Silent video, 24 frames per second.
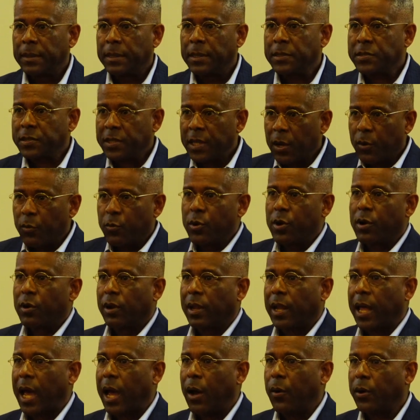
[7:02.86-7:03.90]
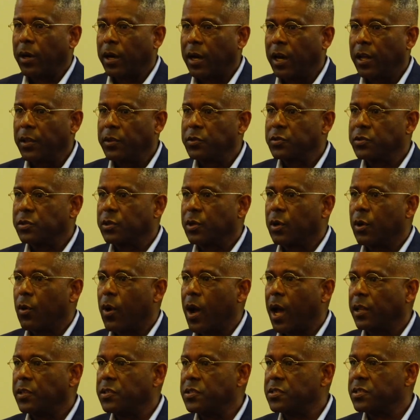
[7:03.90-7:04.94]
Instead, we're allowing others to
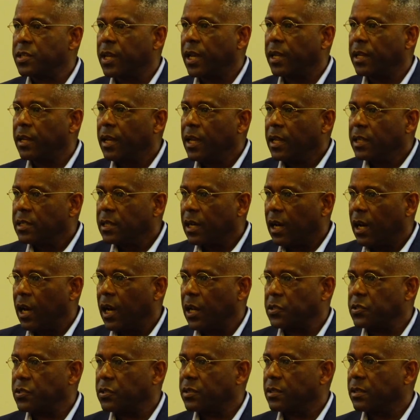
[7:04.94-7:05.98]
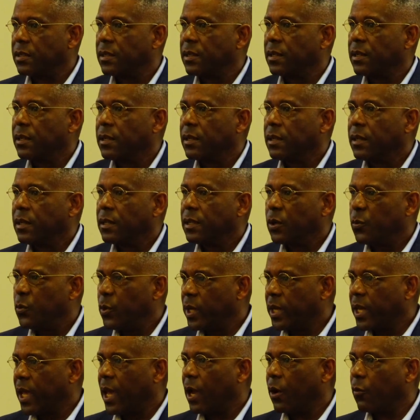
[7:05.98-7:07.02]
go out and say to us that
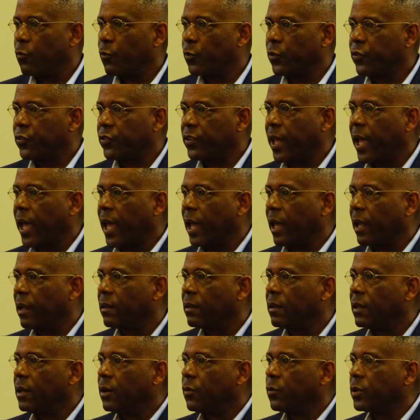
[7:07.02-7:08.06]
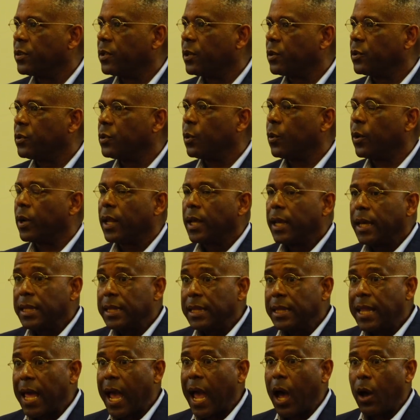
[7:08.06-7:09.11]
we can't withstand what they're doing.
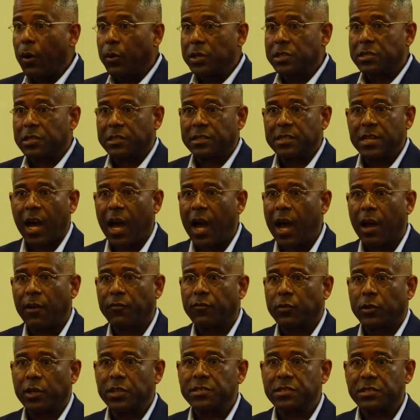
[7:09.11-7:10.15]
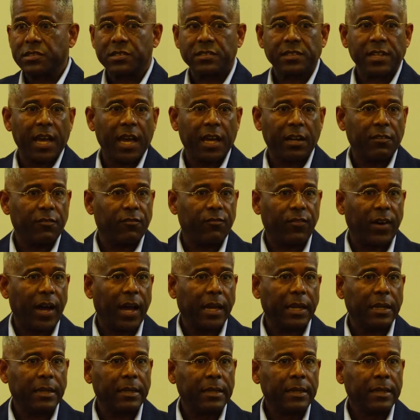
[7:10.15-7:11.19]
Now is the time for us to stand and
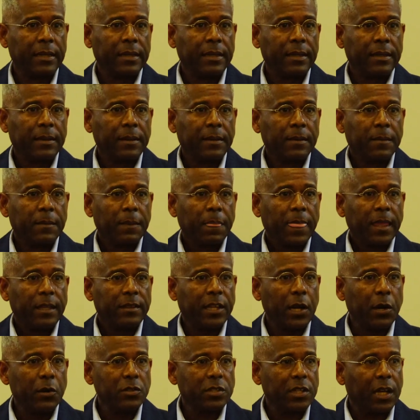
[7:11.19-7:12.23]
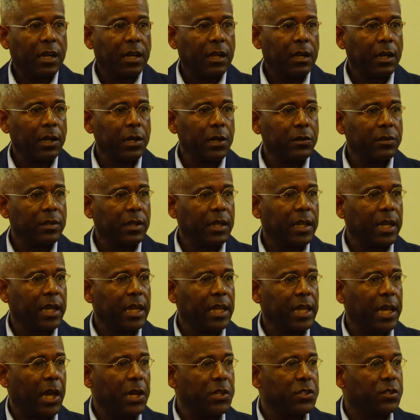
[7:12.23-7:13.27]
fight. There is a clear
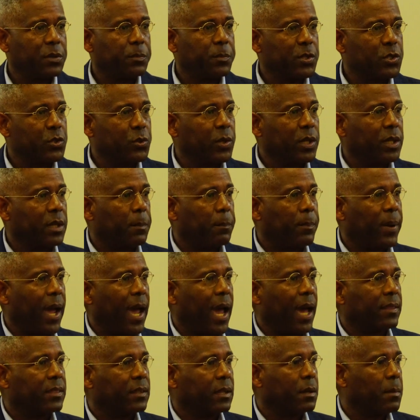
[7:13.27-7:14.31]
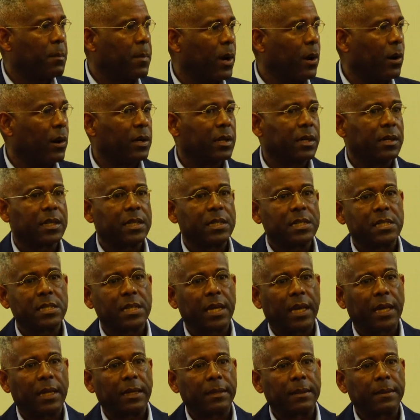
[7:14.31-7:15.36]
delineation between the path that America can
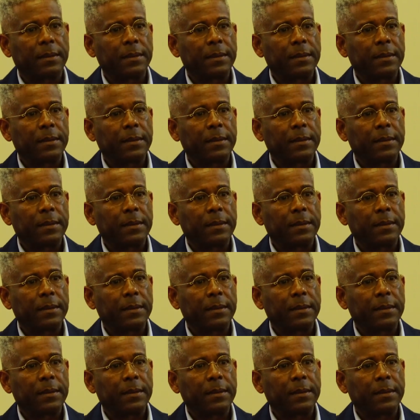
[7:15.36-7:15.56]
take.